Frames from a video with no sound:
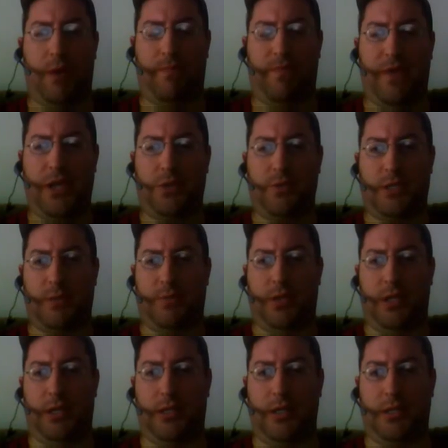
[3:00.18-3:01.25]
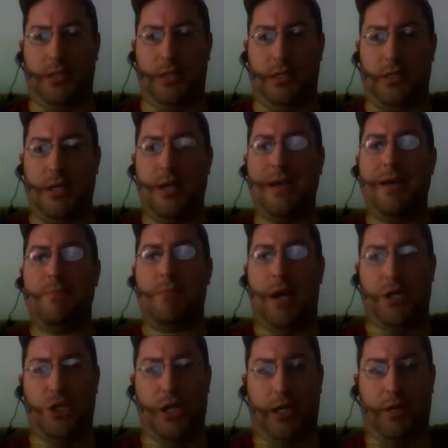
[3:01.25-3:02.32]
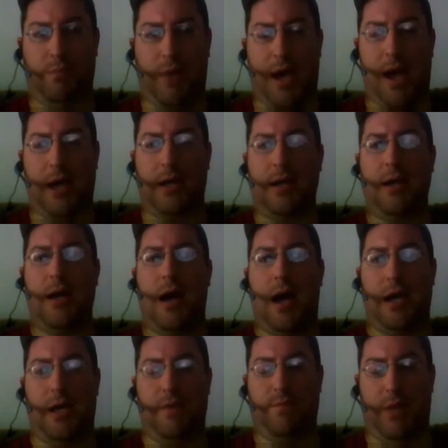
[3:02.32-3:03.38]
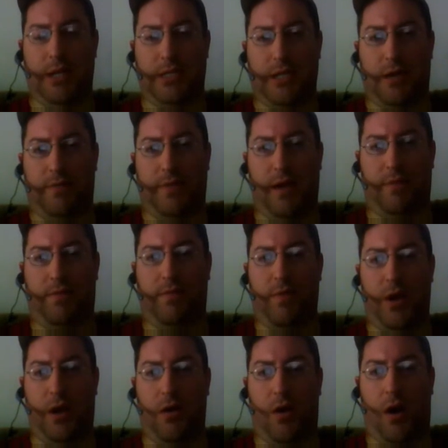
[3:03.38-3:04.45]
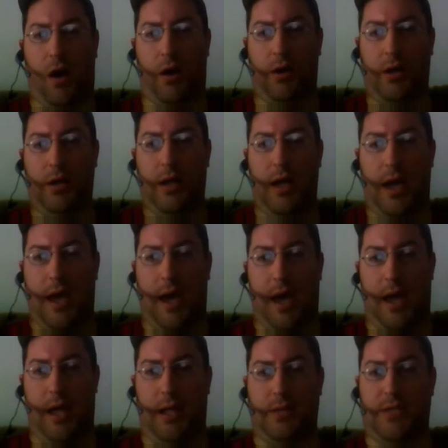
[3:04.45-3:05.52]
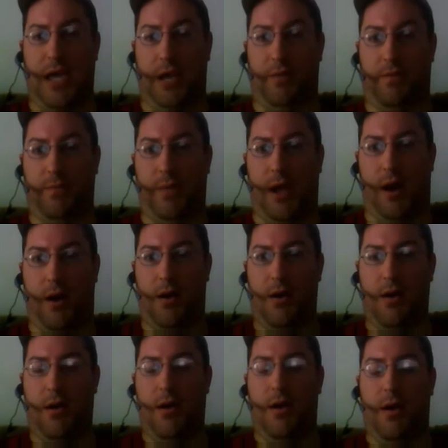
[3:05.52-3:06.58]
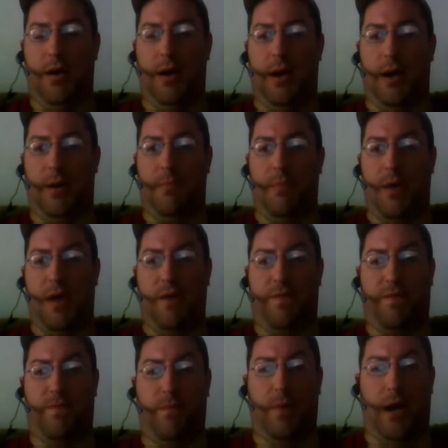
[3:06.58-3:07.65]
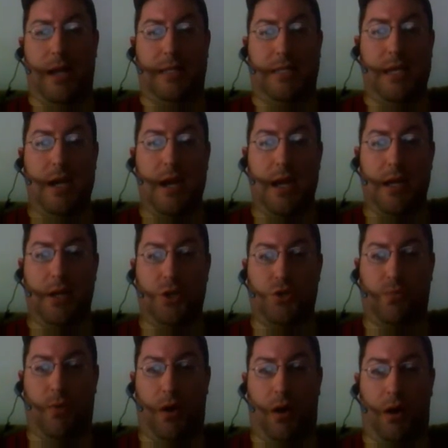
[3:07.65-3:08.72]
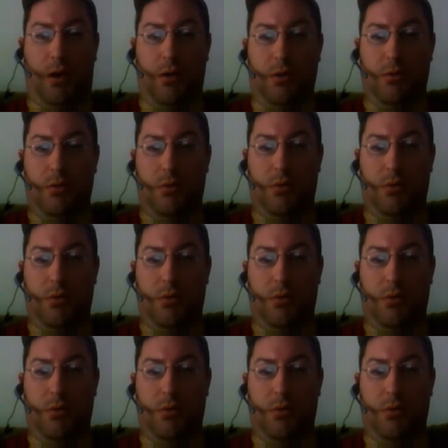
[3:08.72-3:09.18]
when I'm faced with something like this, is I check it back, I give myself that free card, and take it from there. If I didn't hit a draw,